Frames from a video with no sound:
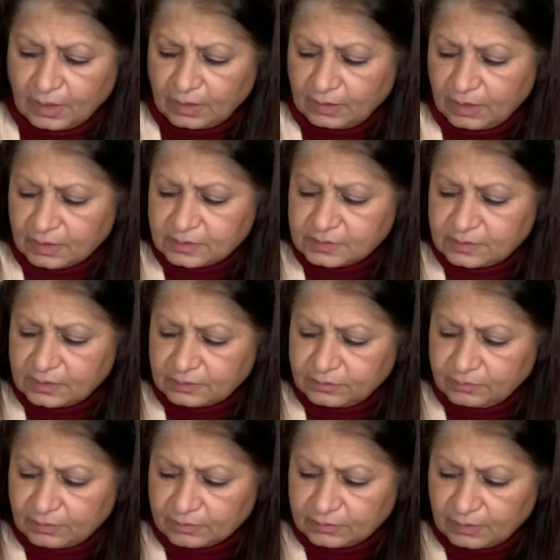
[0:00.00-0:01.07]
an ex
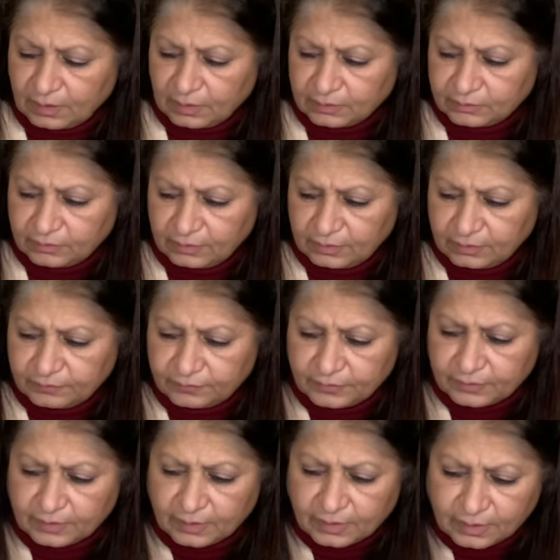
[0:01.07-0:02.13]
that you are trying to leave
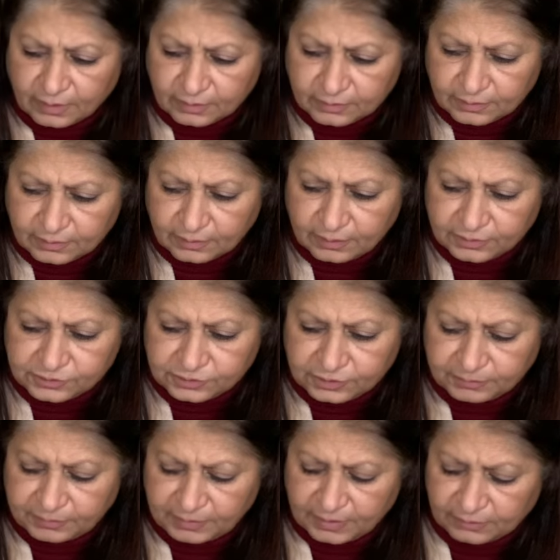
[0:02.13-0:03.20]
or a current
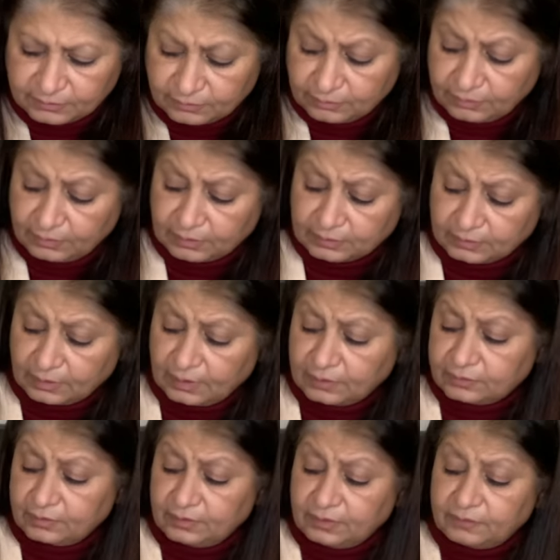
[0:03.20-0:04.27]
relationship that you are
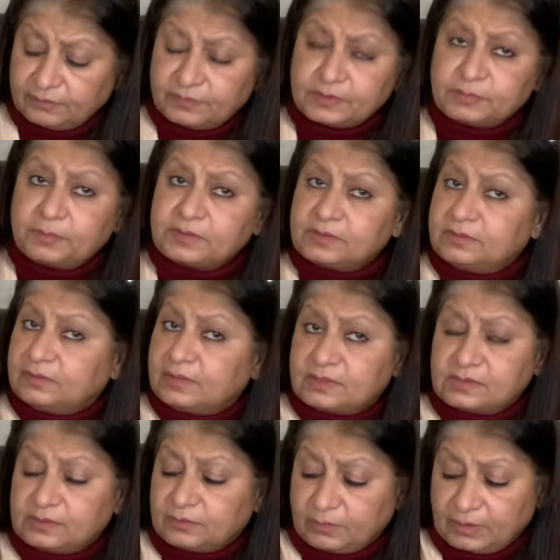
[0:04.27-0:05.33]
trying to leave, this person
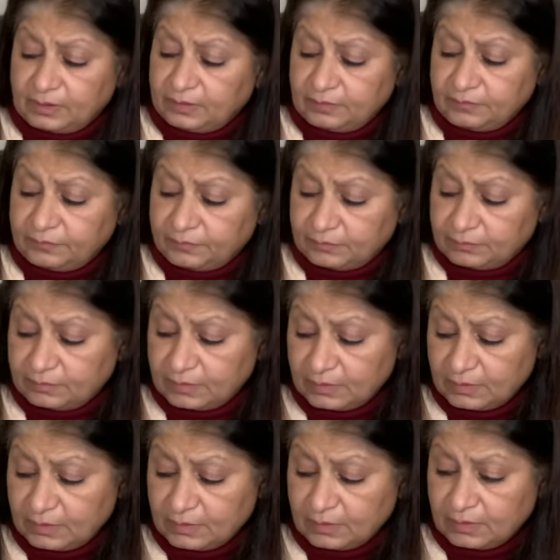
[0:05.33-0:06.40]
doesn't want to leave you.
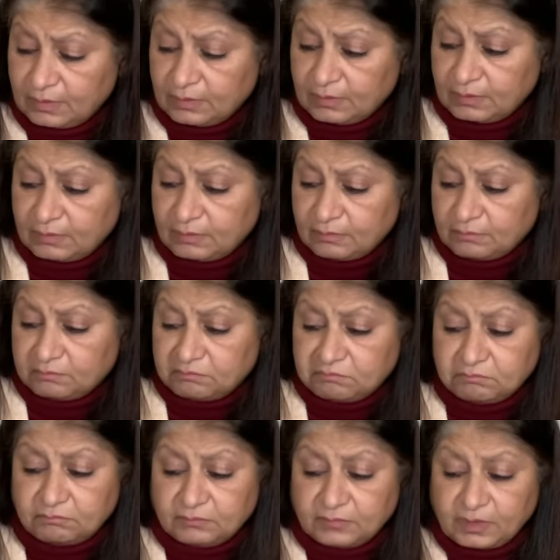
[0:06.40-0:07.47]

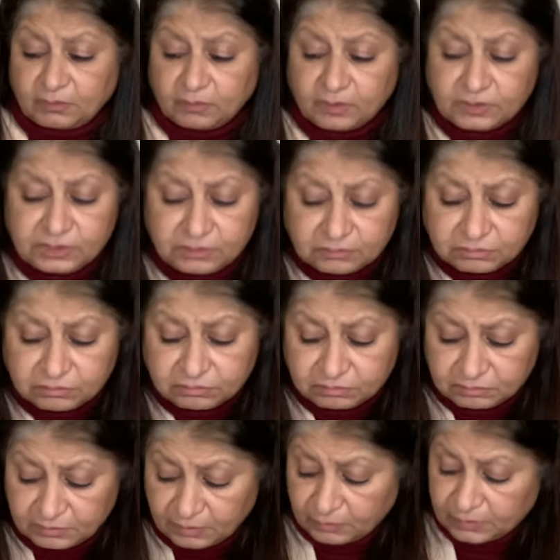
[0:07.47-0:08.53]
They want you.
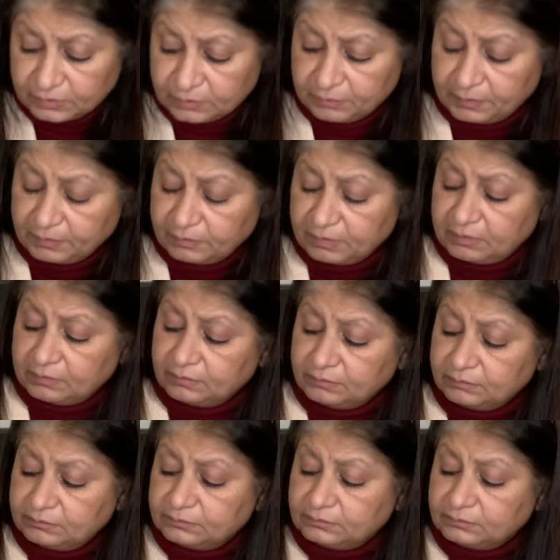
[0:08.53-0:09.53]
They want to be with you.